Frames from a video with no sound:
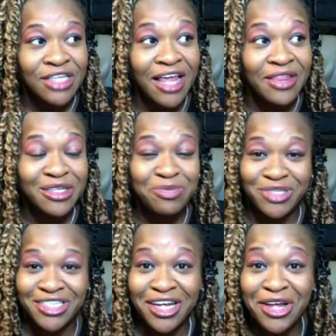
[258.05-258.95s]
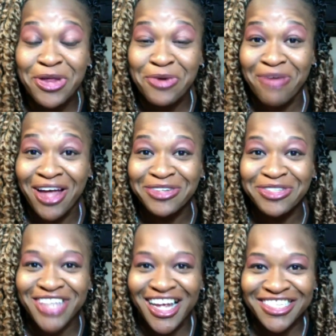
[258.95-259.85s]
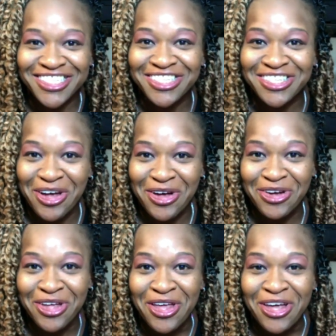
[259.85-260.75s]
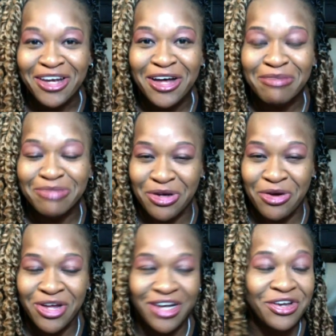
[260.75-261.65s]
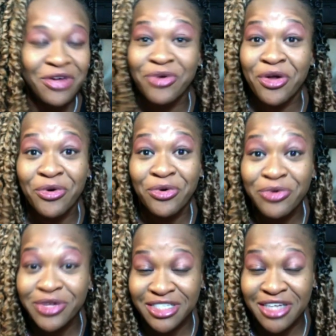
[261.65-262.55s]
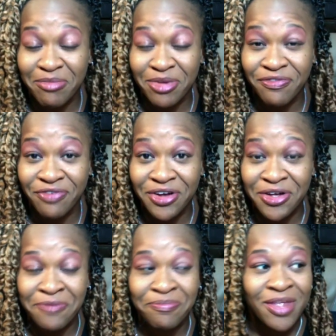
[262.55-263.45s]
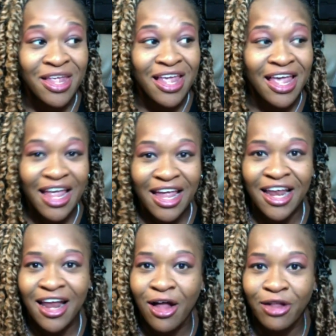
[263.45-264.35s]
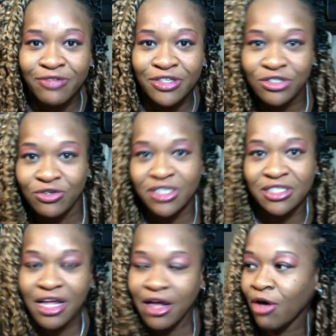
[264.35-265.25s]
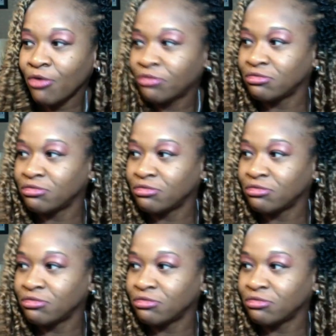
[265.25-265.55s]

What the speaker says: And this particular Michael Jackson song comes on, don't know who it's coming from, and all of the students like, oh,